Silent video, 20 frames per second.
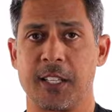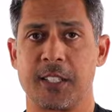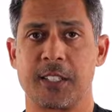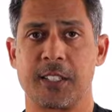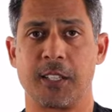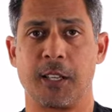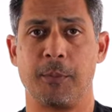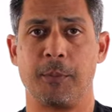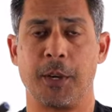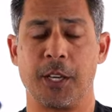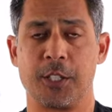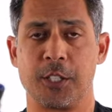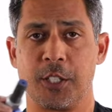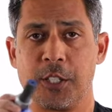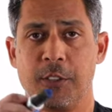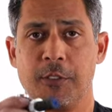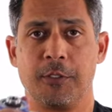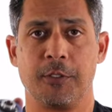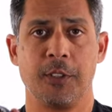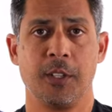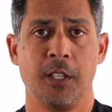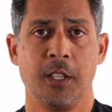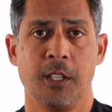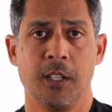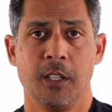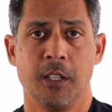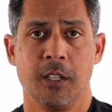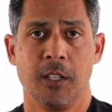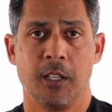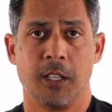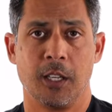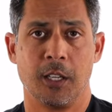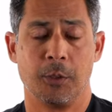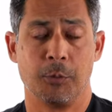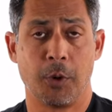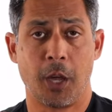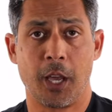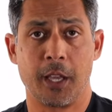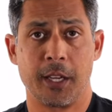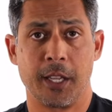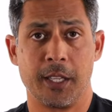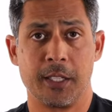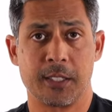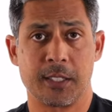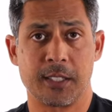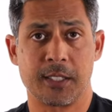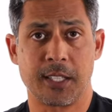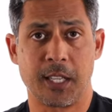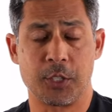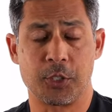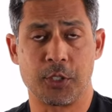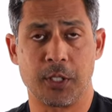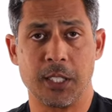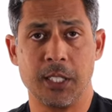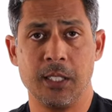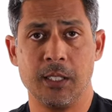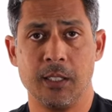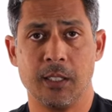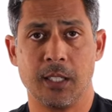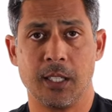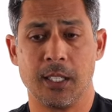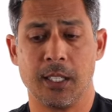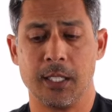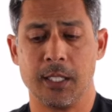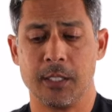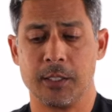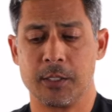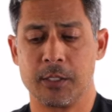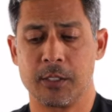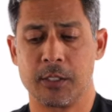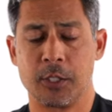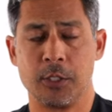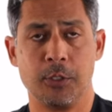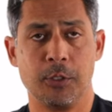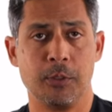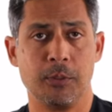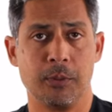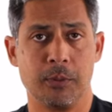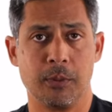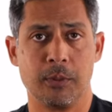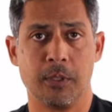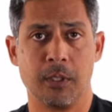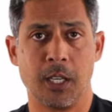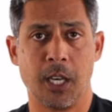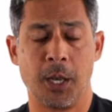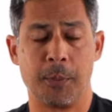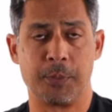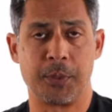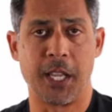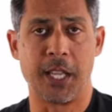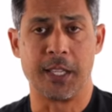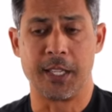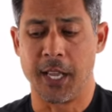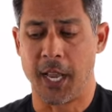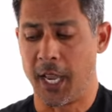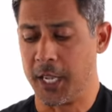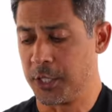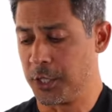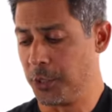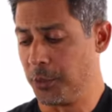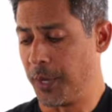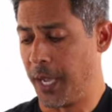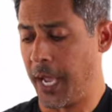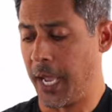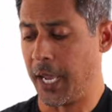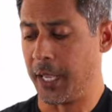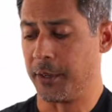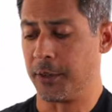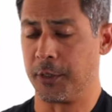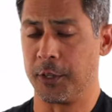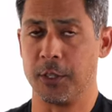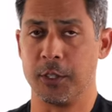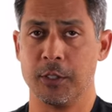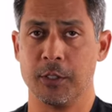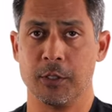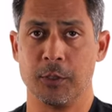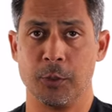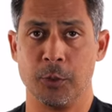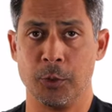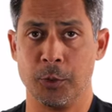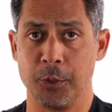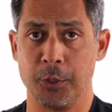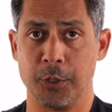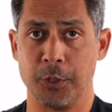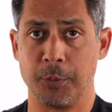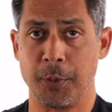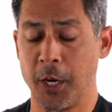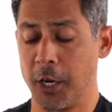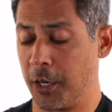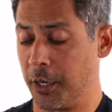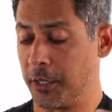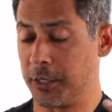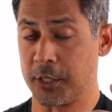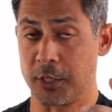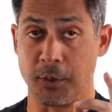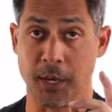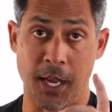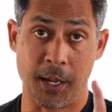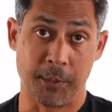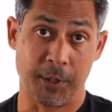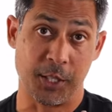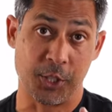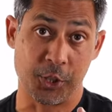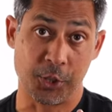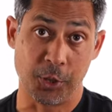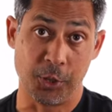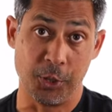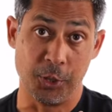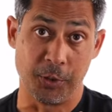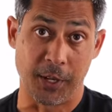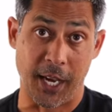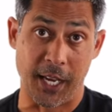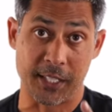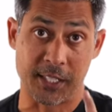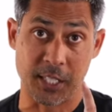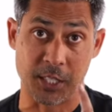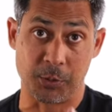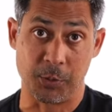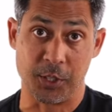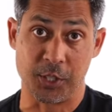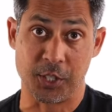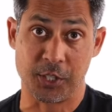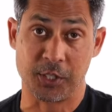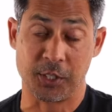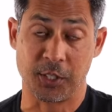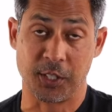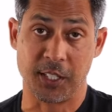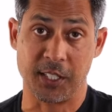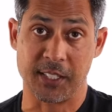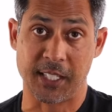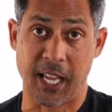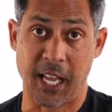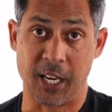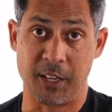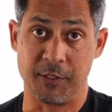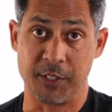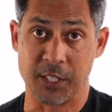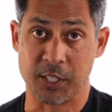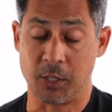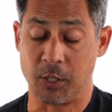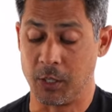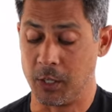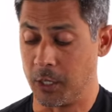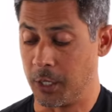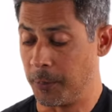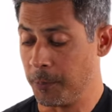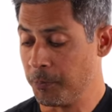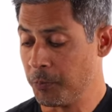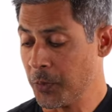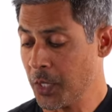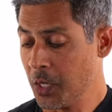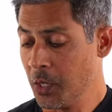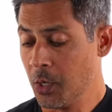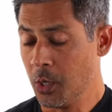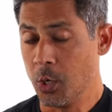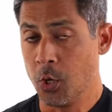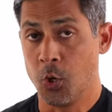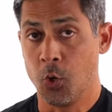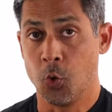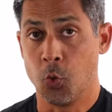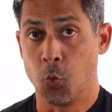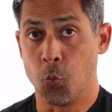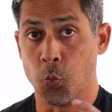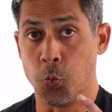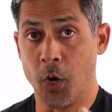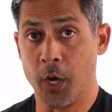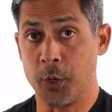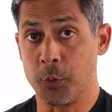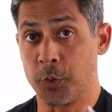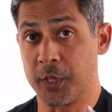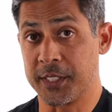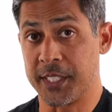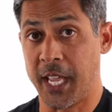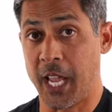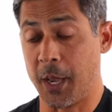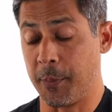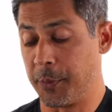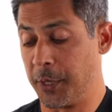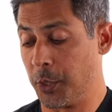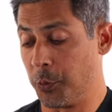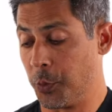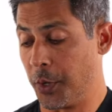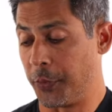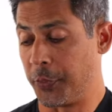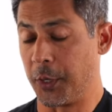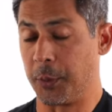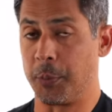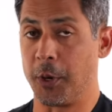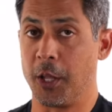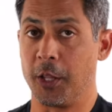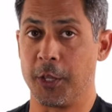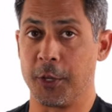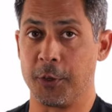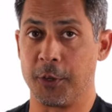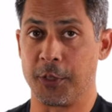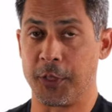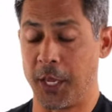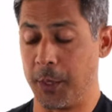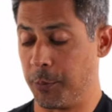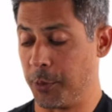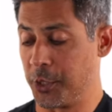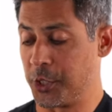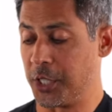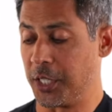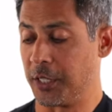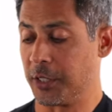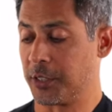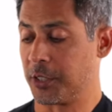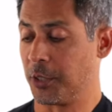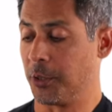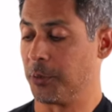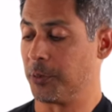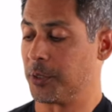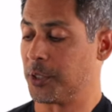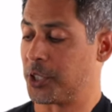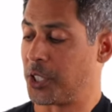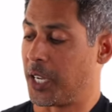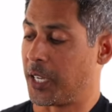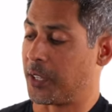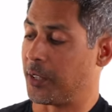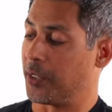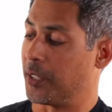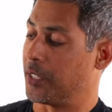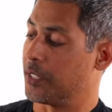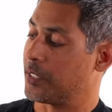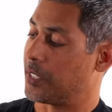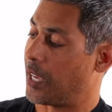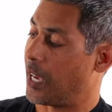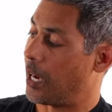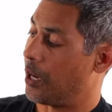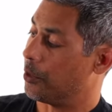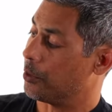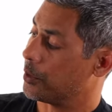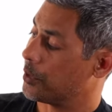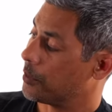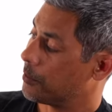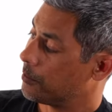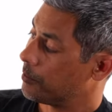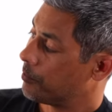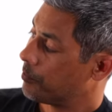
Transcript: us a bunch of uh, rod ends essentially uh, to update guys who had their older parts. So I'm gonna show you guys, because we just took his out of his car, what was happening with their polyurethane bushing. So check this out.